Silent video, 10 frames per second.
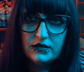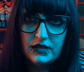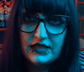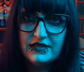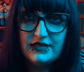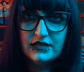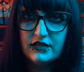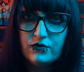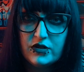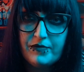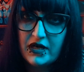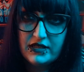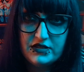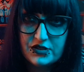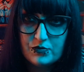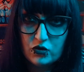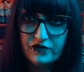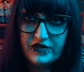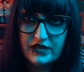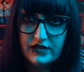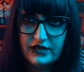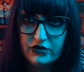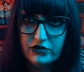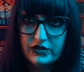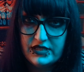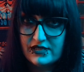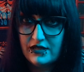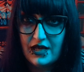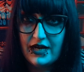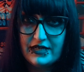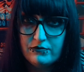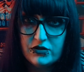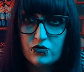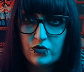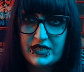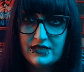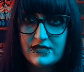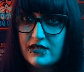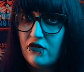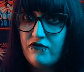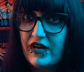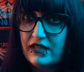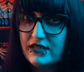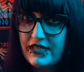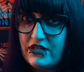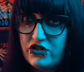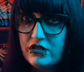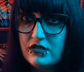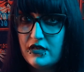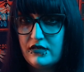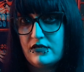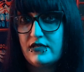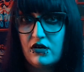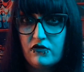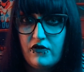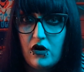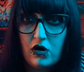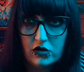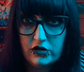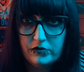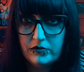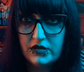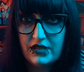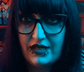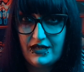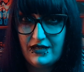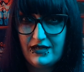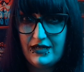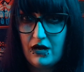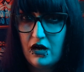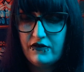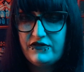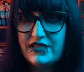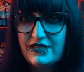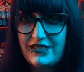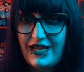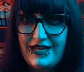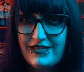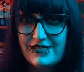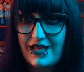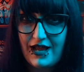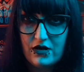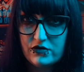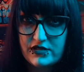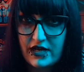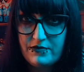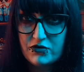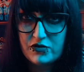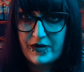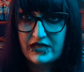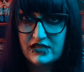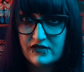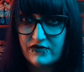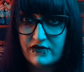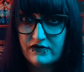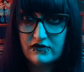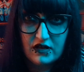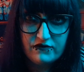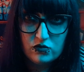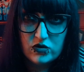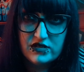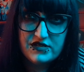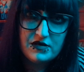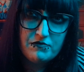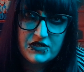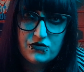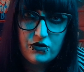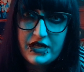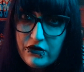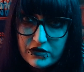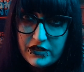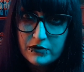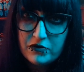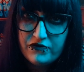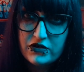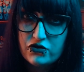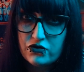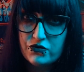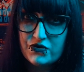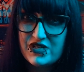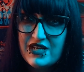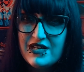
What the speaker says: In dealing with body dysmorphia, there is a line between self-validation and self-harm, and it often takes the outside perspective of loved ones and mental health care professionals